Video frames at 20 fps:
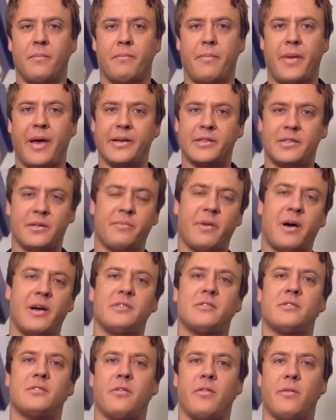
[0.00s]

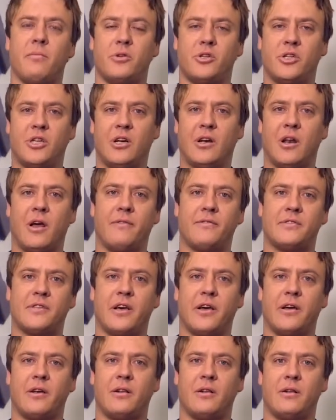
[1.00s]
maximize the machine life
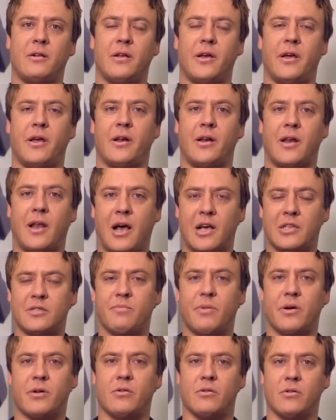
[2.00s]
cycle, and
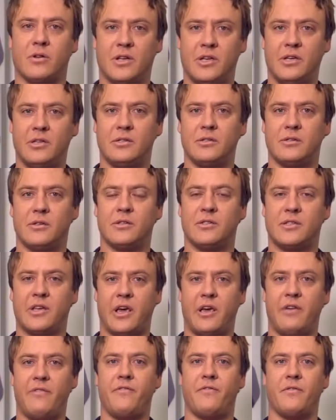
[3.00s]
last but not least,
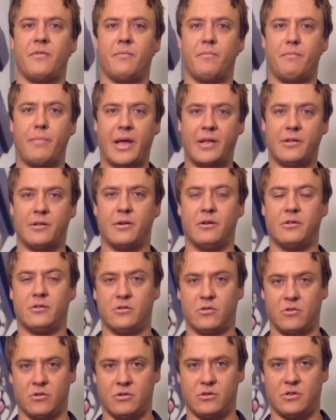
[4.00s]
save
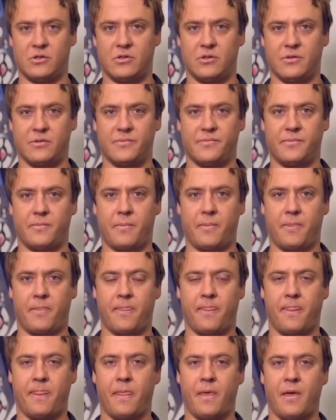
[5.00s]
maintenance costs.
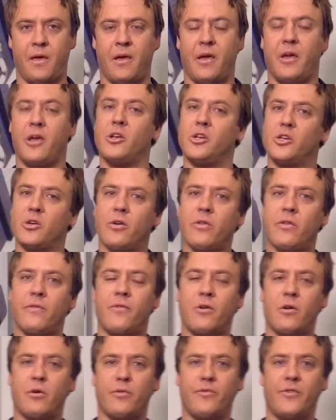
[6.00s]
Enjoy the
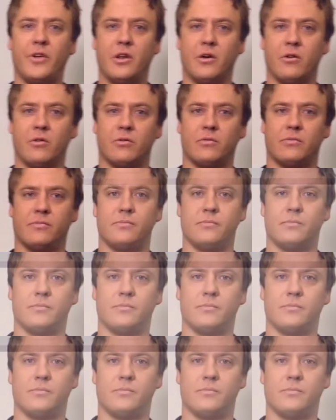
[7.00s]
following video.